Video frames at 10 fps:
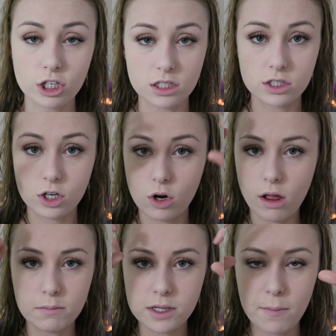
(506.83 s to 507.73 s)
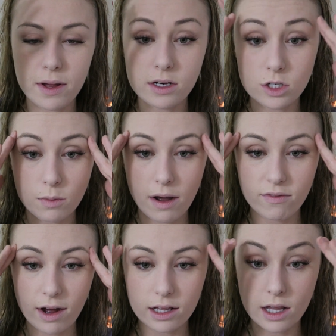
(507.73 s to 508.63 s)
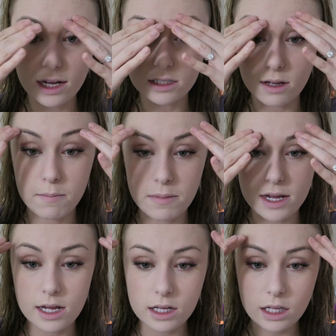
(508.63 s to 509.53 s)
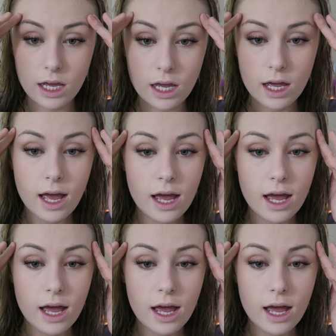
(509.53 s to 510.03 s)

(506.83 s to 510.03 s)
just clumps up into my fine lines immediately.